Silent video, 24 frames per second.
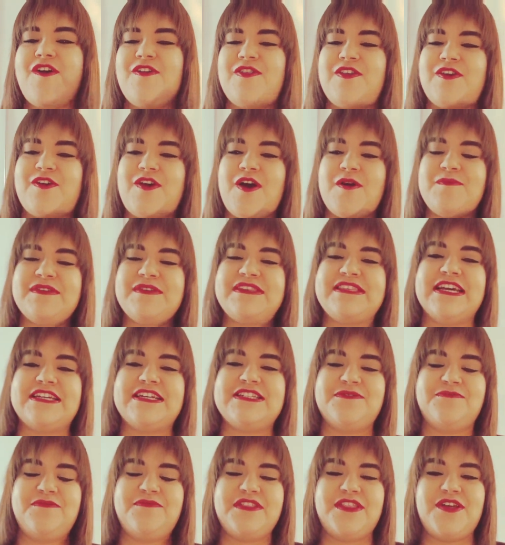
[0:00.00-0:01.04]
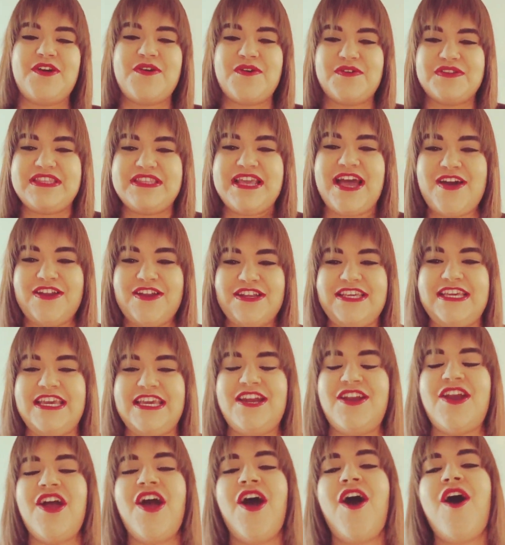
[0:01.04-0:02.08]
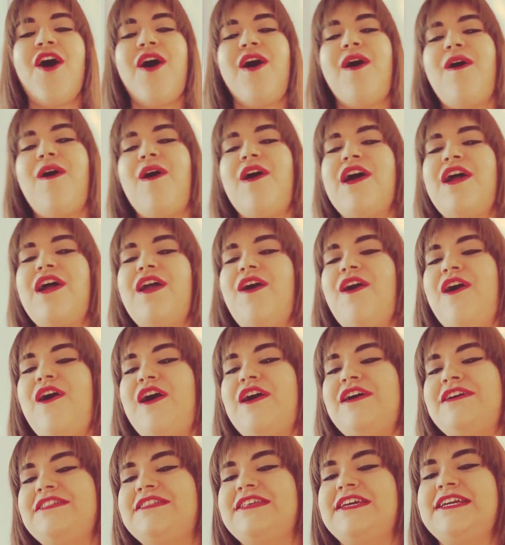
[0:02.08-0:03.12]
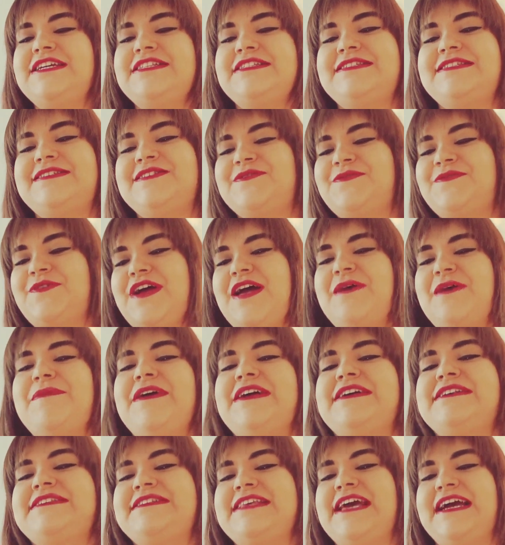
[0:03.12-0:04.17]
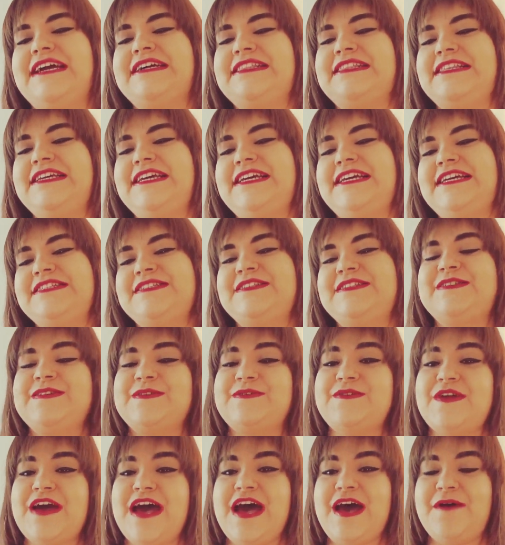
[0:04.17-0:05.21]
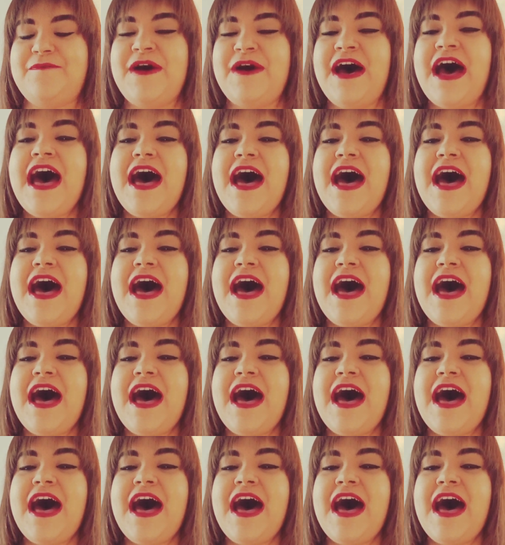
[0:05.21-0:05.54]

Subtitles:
on the comment section below down here or on Instagram. Exactly, Instagram.